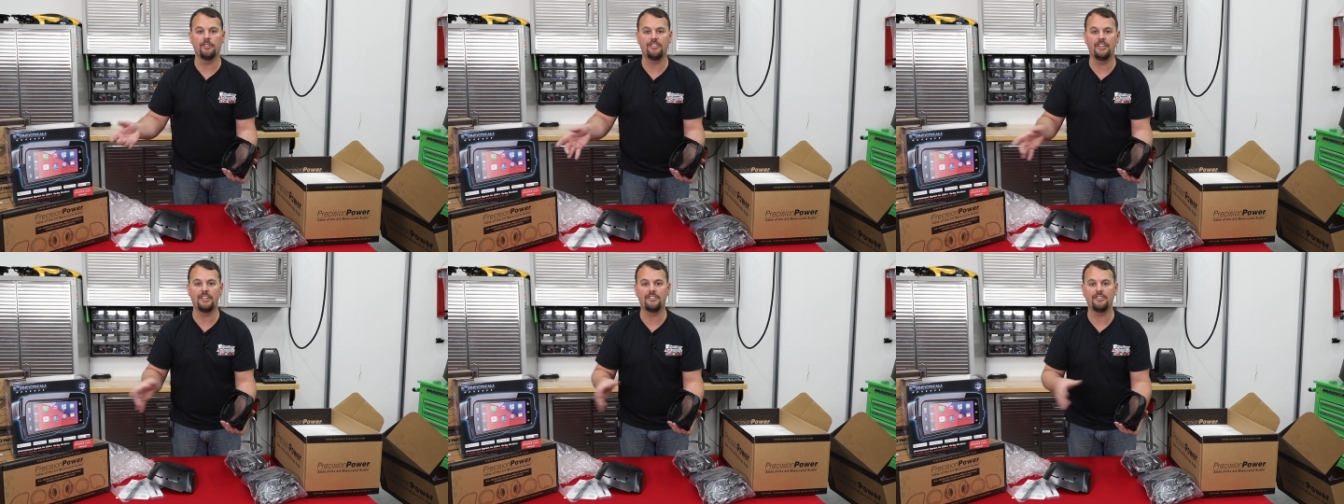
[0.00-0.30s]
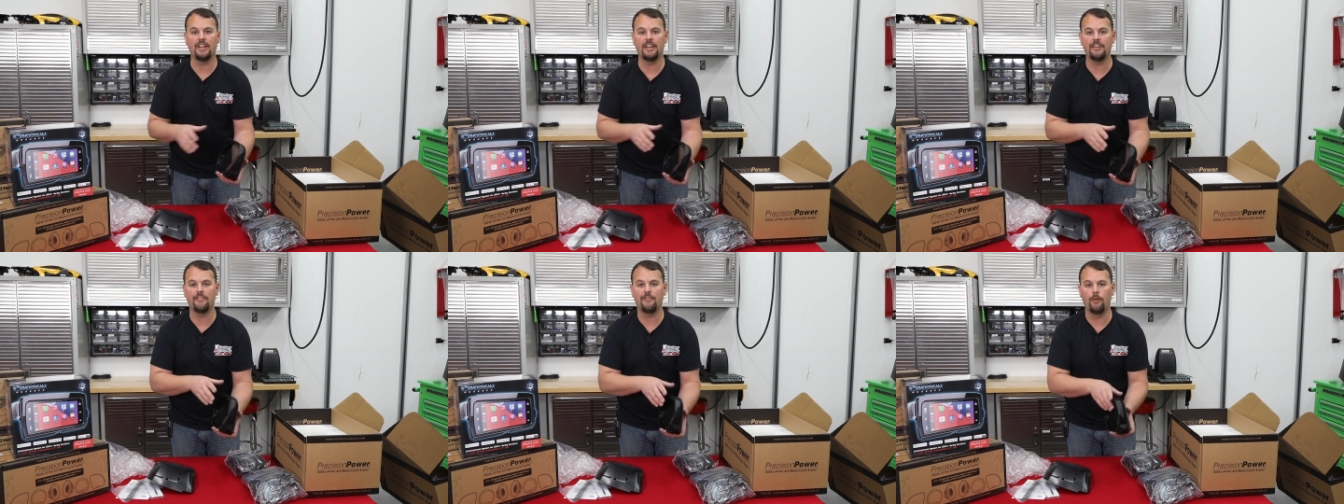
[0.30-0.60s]

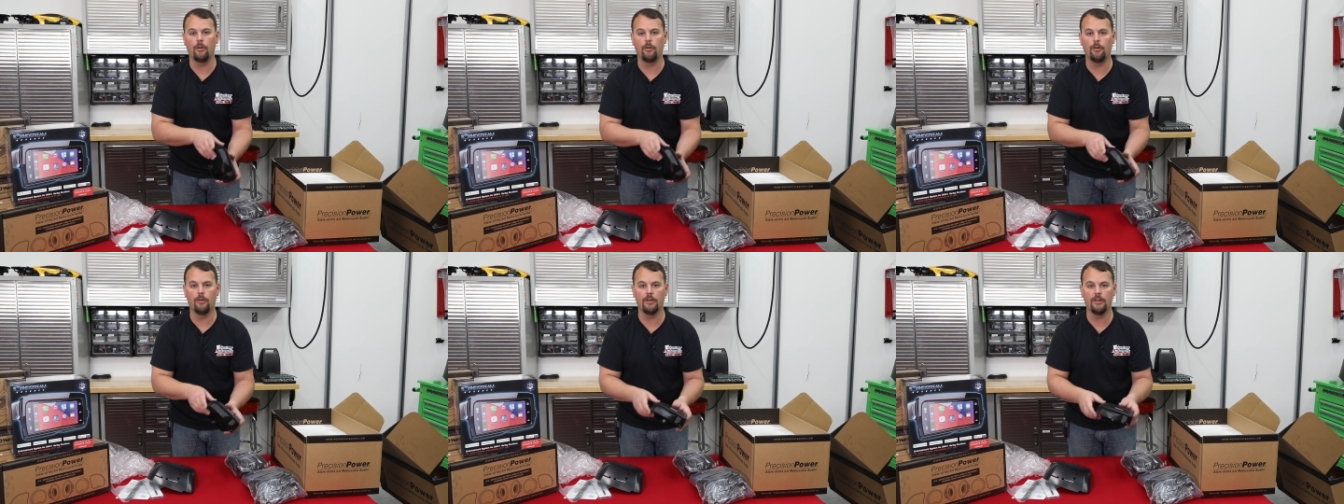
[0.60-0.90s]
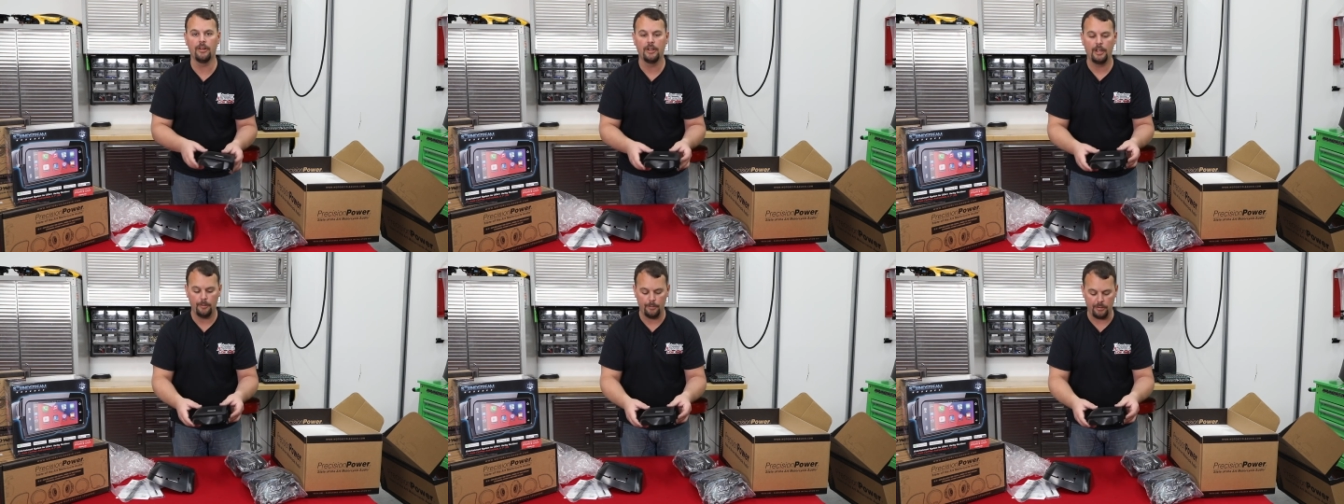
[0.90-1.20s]

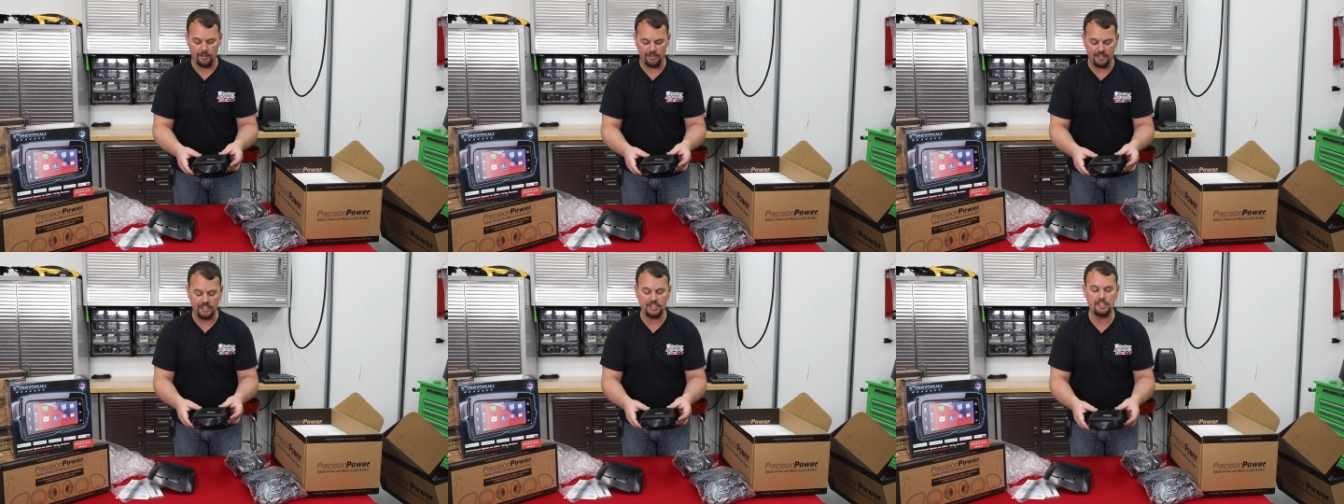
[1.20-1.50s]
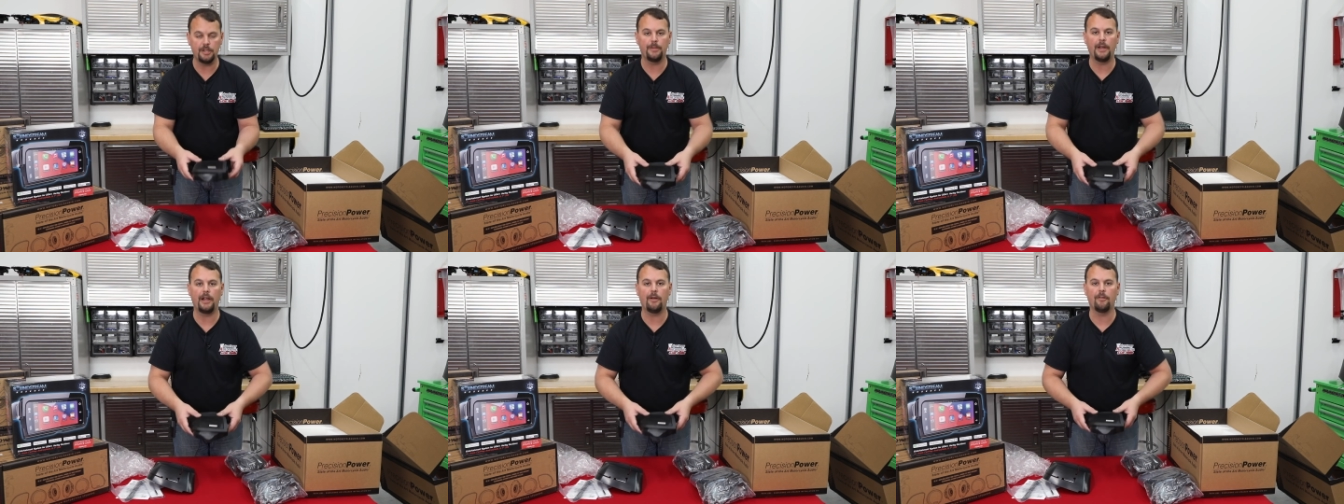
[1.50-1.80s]
694
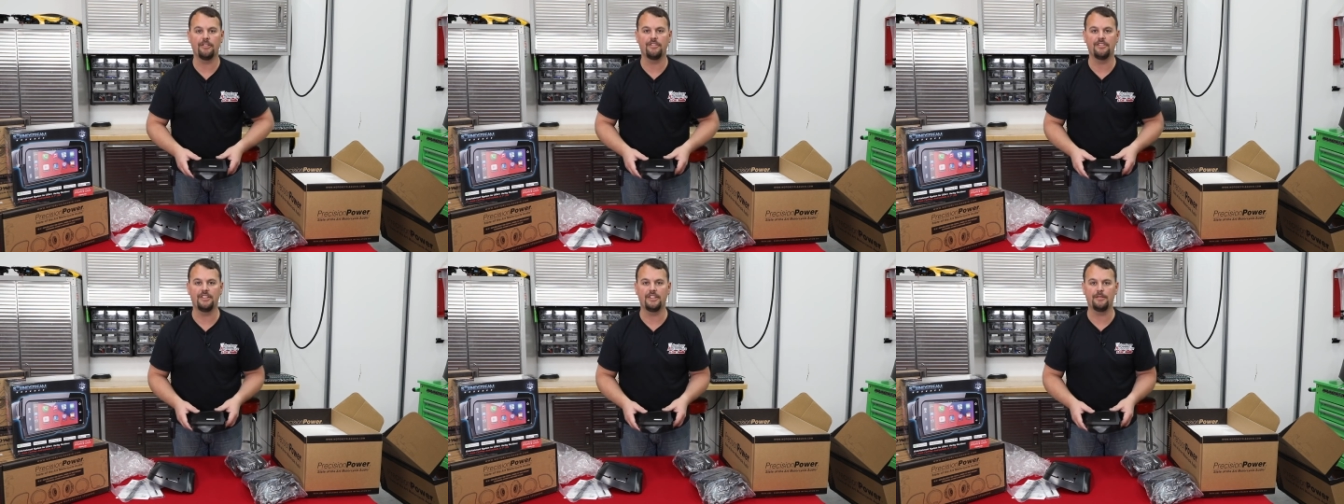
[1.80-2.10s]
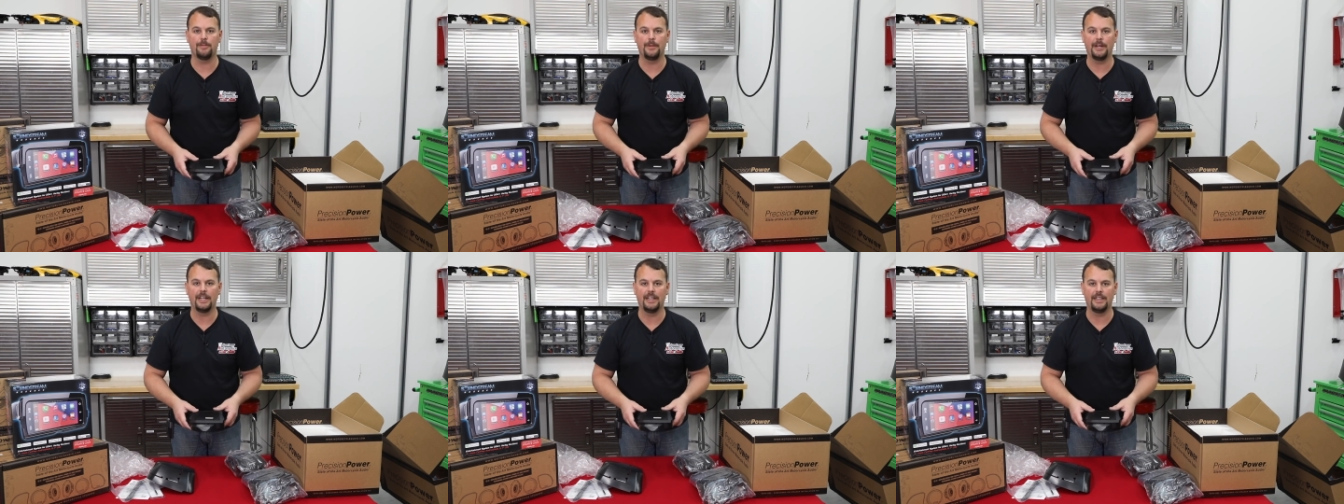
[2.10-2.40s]
PrecisionPower
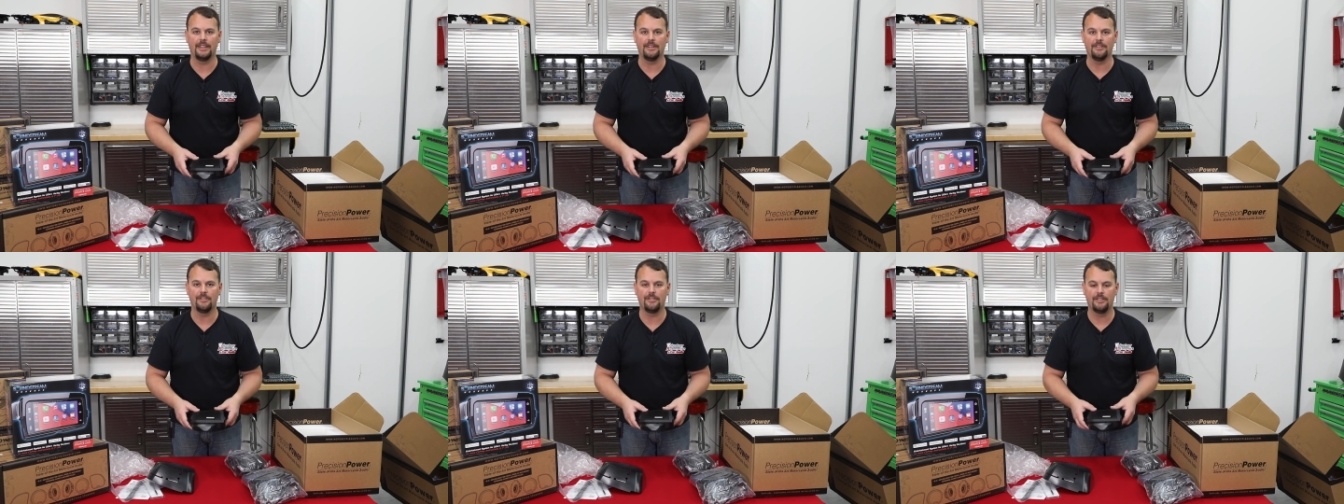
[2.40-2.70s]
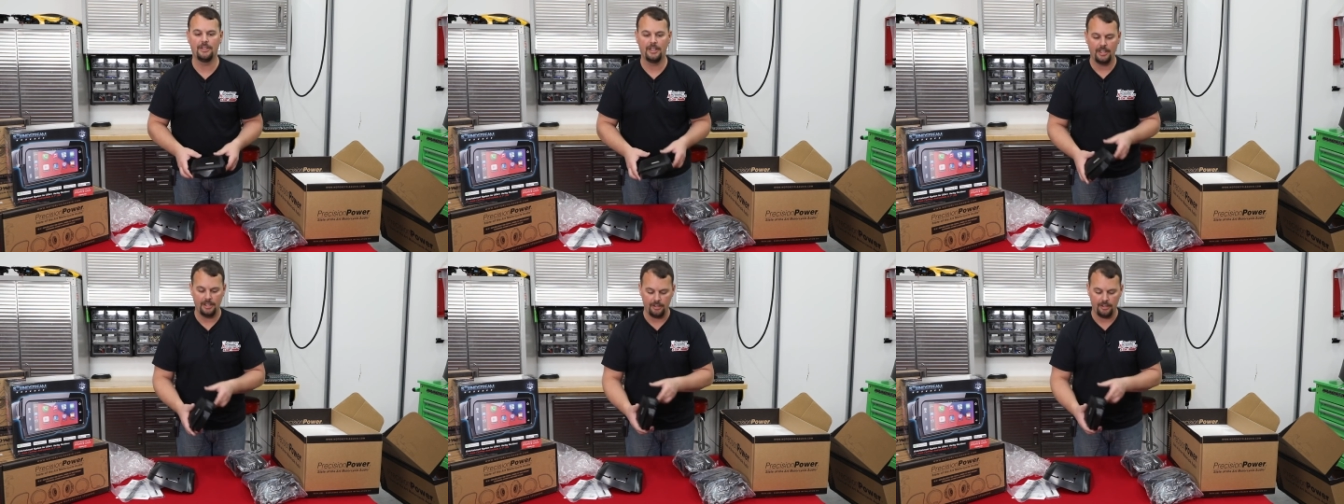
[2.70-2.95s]
6x9s.